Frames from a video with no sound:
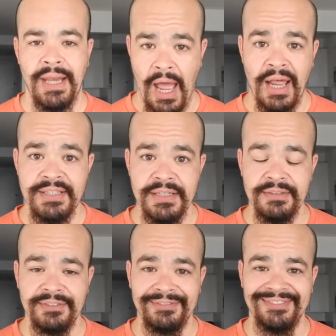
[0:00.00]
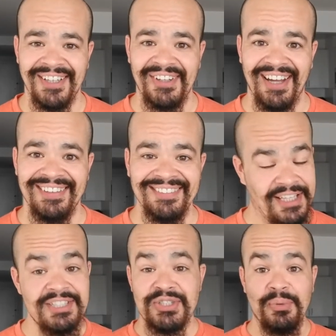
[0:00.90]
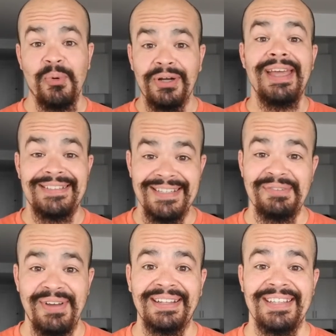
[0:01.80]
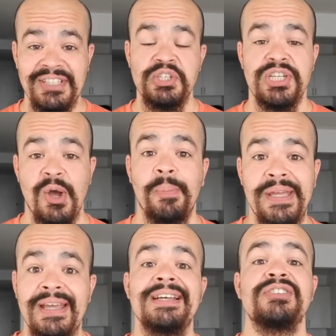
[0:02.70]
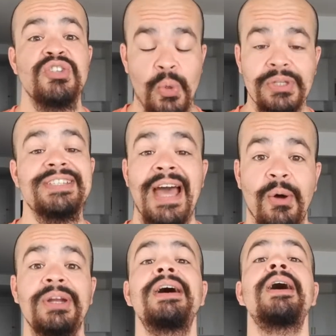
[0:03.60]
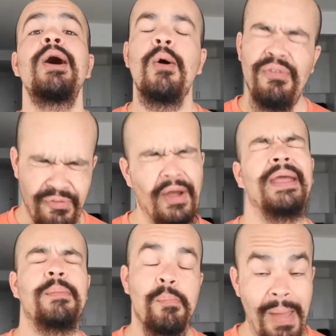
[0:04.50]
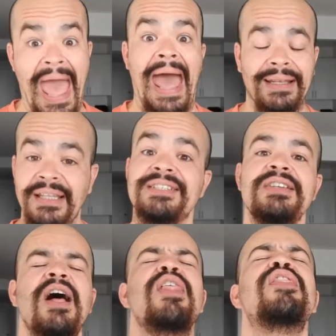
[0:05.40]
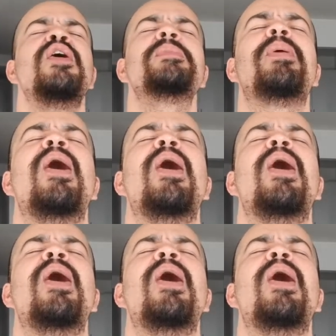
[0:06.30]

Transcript: not. Okay, we'll get to the fact that the GOP has sold us out fucking bad. Let's third